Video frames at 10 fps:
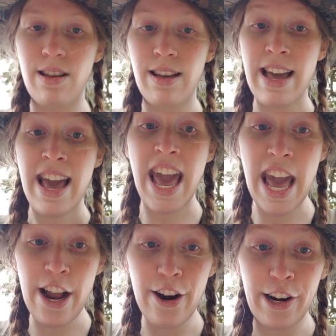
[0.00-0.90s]

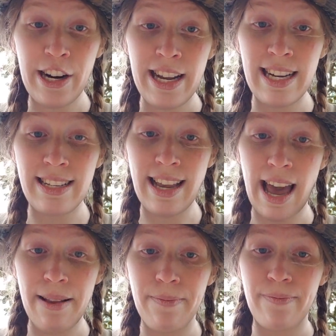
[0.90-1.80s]
"Here," he
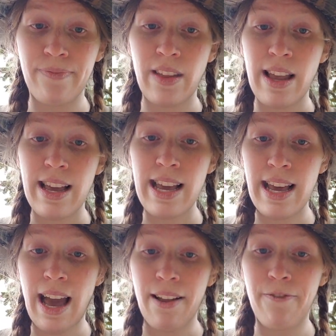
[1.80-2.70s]
said.
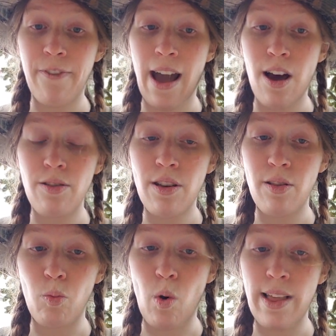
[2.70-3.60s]
He had found
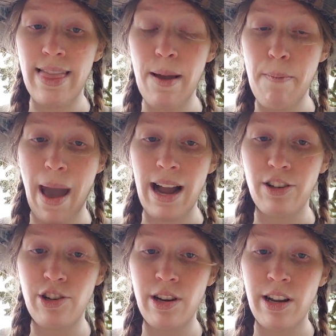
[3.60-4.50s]
the one that
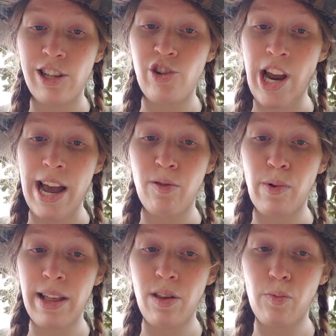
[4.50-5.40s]
matched. Jack
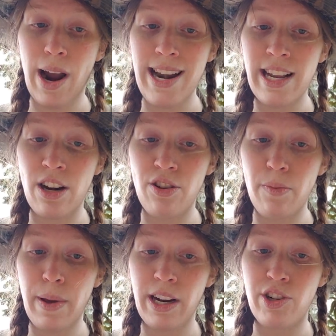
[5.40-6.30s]
read the writing under the
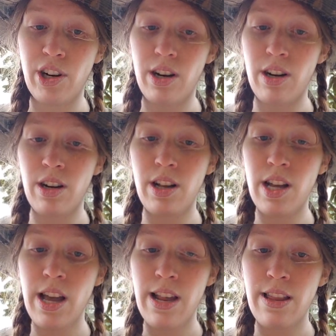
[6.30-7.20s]
picture.
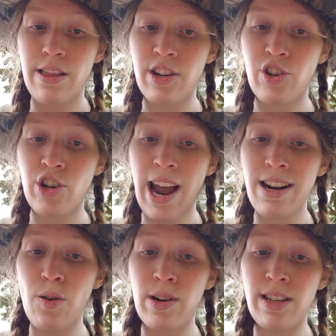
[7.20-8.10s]
The
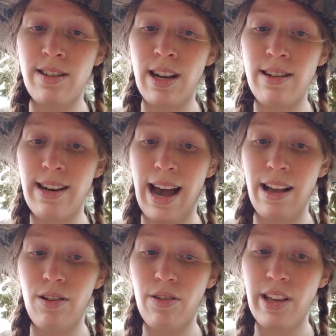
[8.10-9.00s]
shadow on a
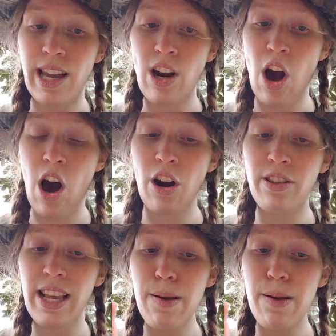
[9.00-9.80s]
sundial can hardly